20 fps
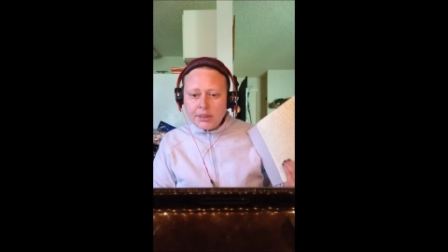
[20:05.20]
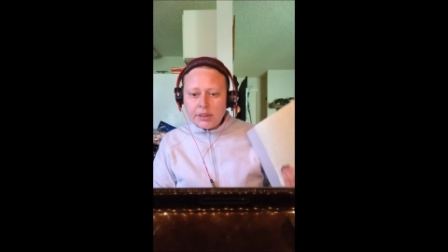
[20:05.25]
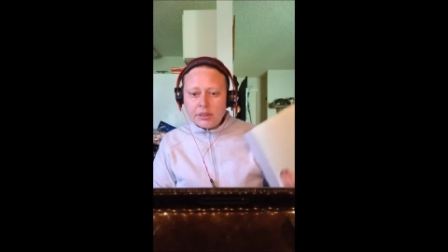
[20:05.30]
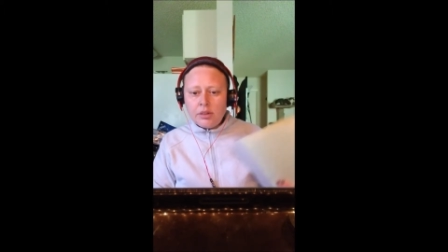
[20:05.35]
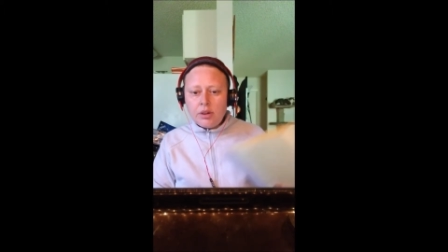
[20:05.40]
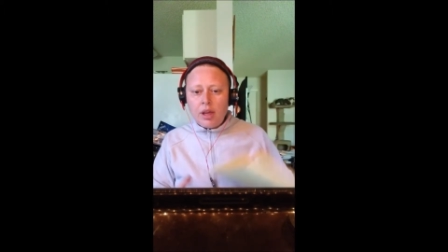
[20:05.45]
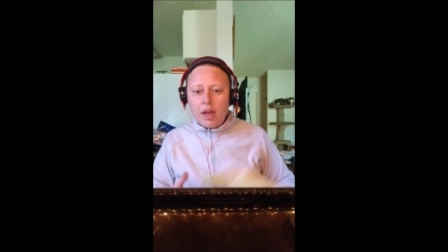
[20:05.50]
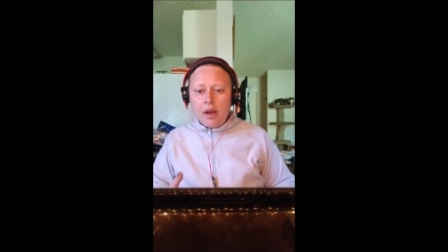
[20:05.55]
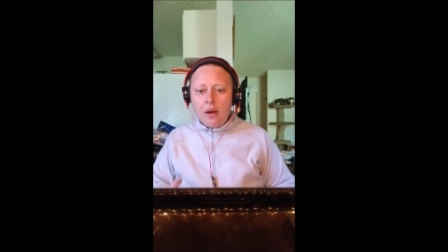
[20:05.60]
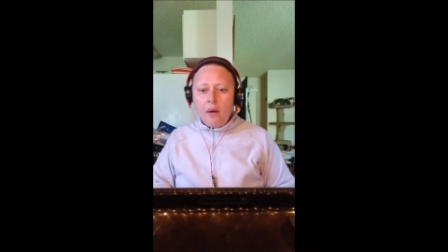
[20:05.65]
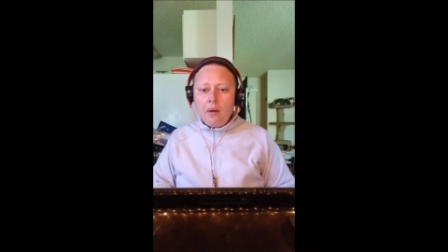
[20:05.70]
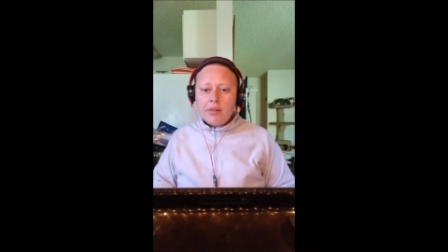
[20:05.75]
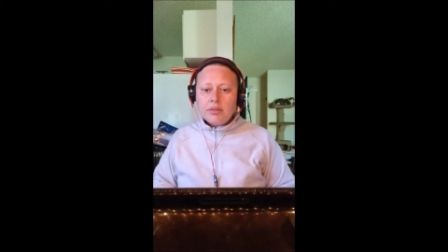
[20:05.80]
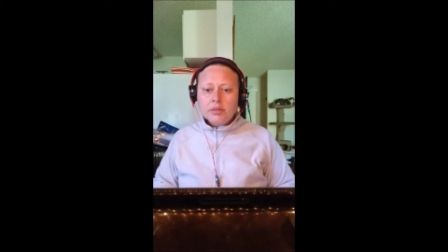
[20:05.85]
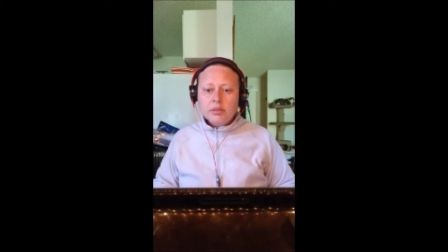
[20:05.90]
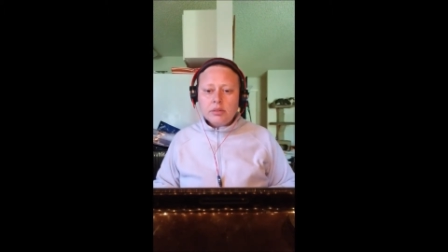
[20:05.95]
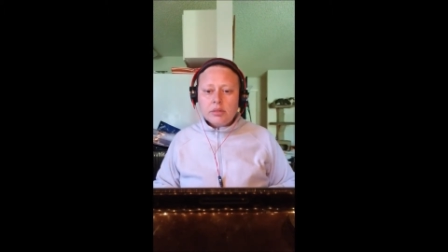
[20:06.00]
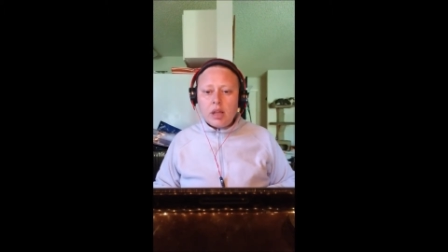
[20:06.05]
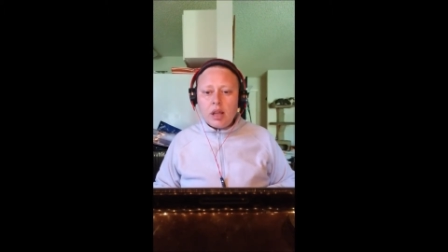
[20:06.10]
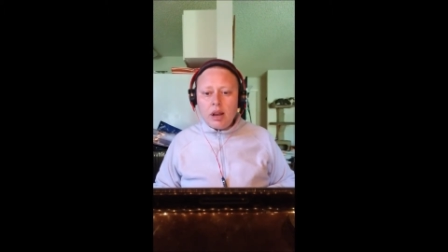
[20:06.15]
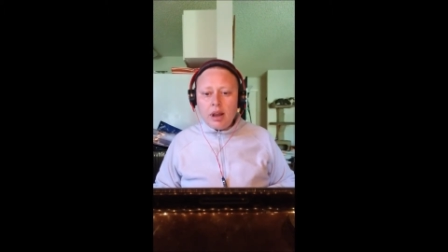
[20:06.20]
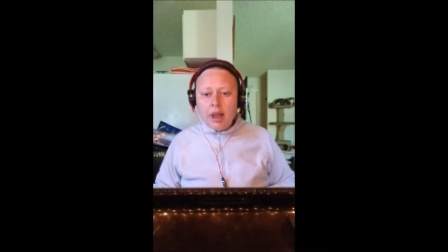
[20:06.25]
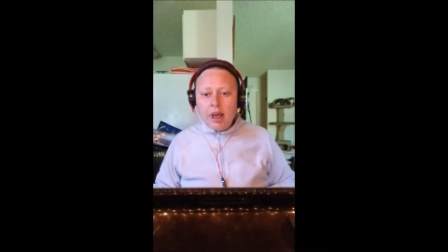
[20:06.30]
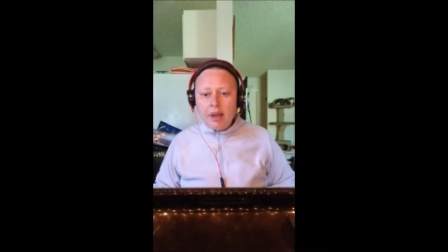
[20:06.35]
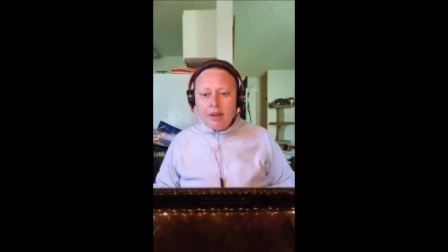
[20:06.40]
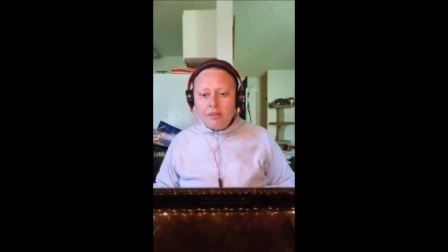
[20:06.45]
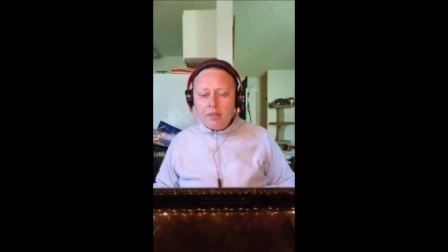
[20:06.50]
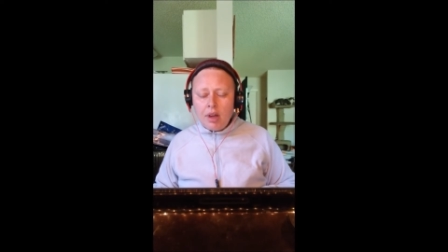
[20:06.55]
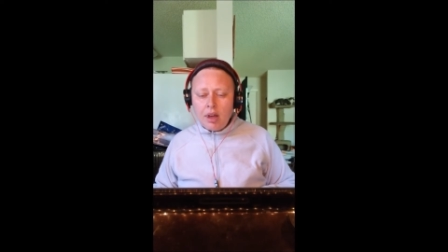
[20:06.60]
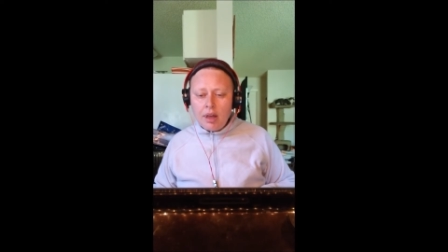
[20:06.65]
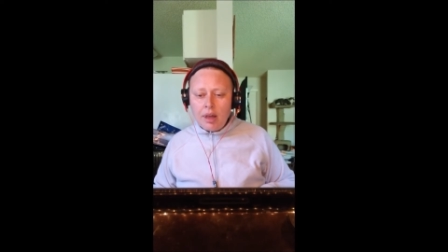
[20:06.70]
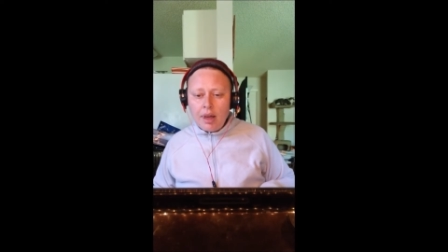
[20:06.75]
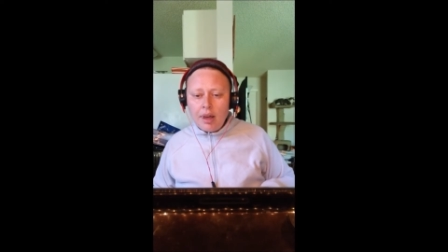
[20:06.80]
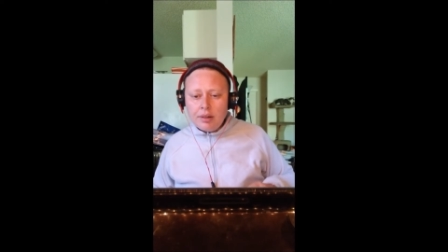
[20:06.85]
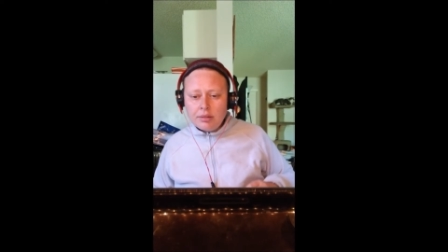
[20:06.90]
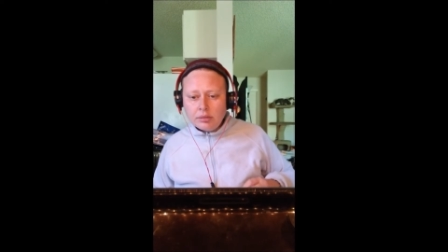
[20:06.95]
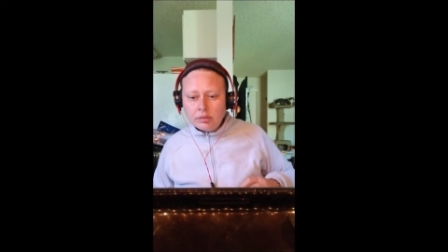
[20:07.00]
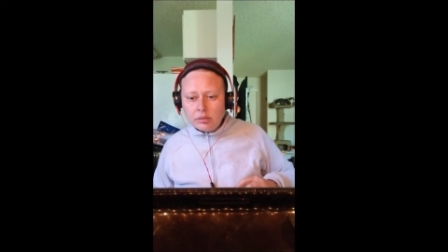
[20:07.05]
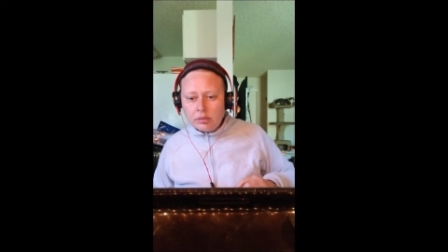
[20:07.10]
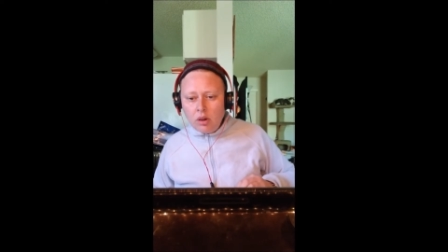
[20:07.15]
Okay. And
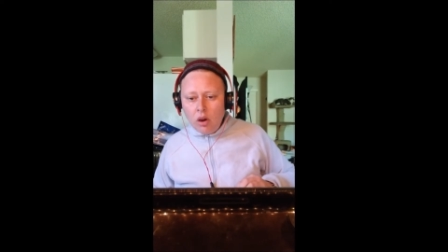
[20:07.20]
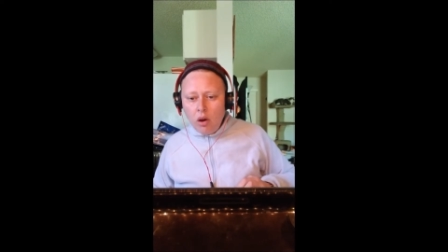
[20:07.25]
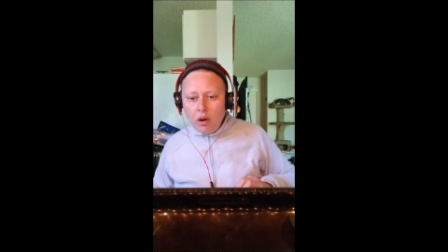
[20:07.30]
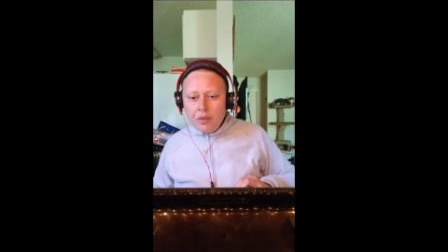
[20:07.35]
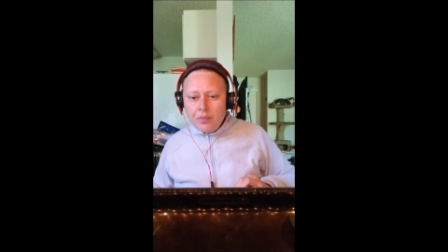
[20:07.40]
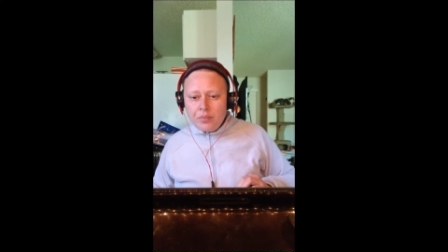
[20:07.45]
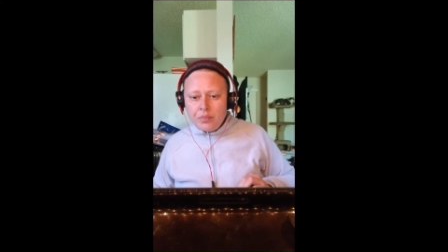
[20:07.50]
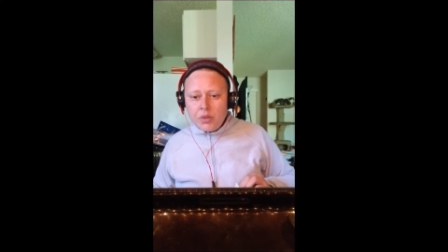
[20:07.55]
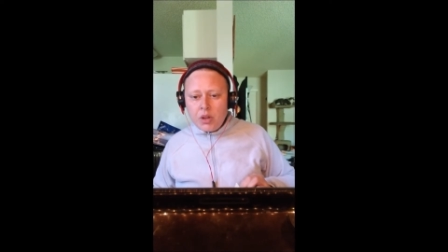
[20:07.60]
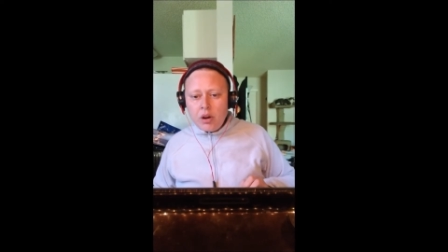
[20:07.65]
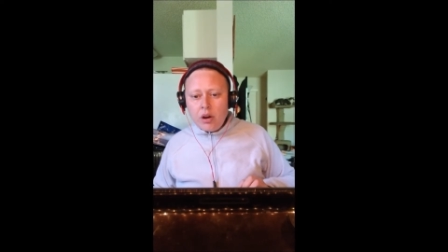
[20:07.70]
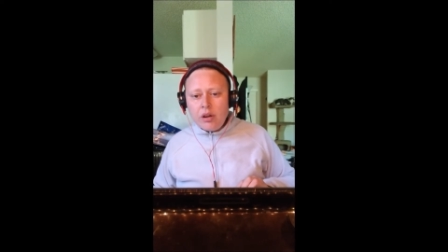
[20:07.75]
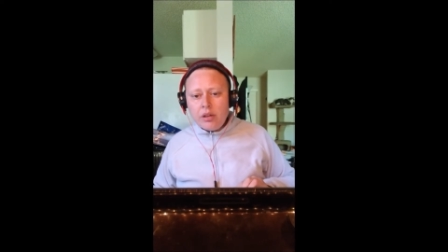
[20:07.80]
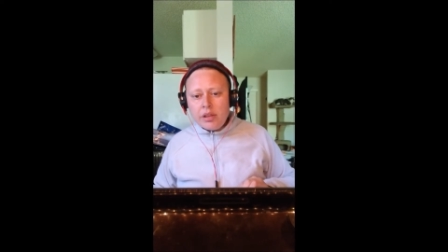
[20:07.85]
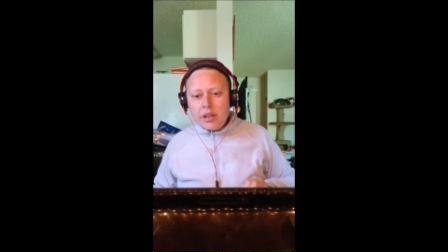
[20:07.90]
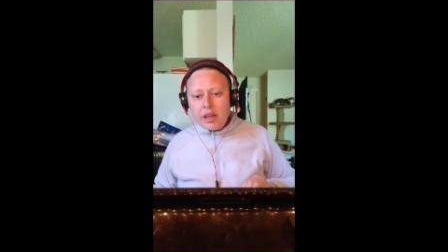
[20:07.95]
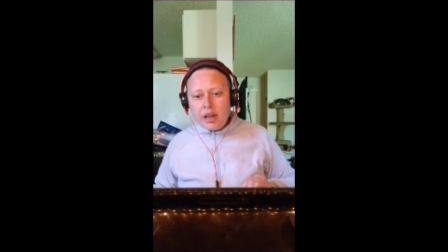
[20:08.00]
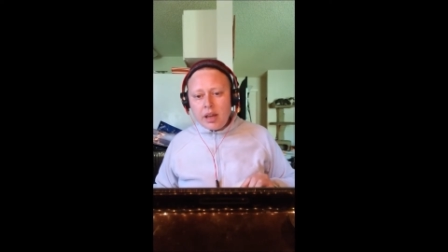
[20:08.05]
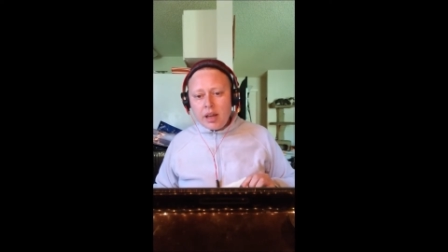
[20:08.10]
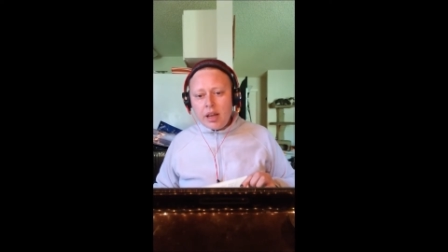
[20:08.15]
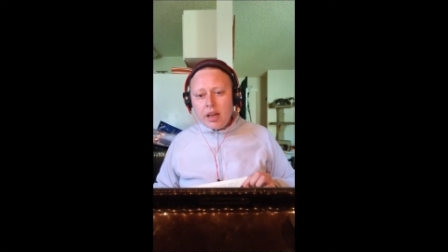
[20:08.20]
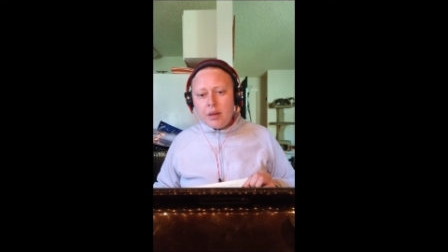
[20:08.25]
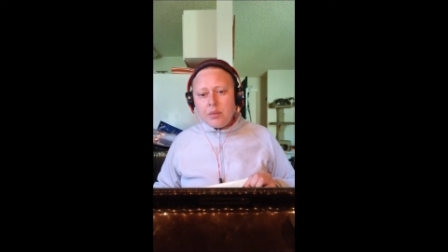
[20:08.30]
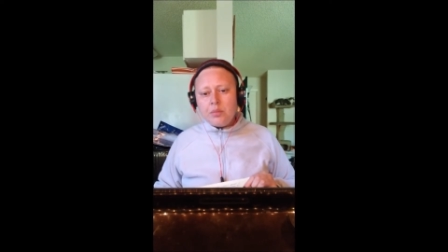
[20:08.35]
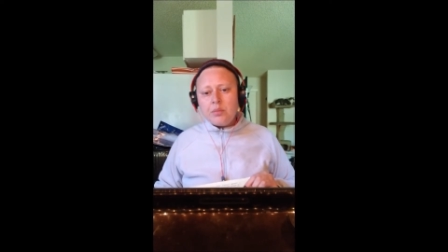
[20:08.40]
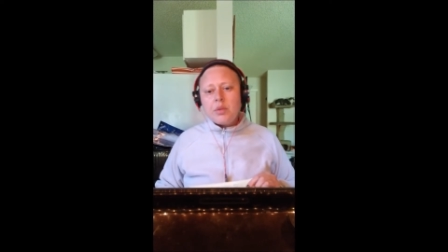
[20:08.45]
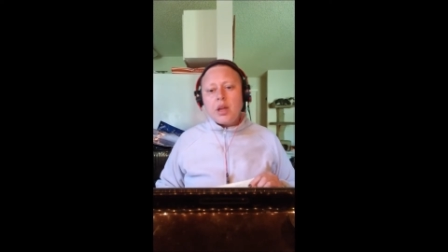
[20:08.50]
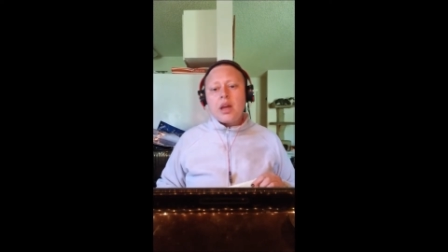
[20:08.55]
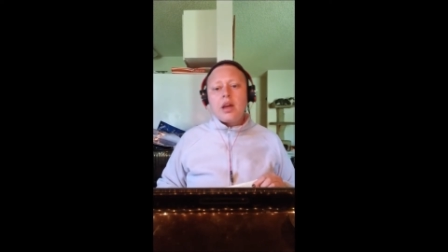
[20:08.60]
currently I am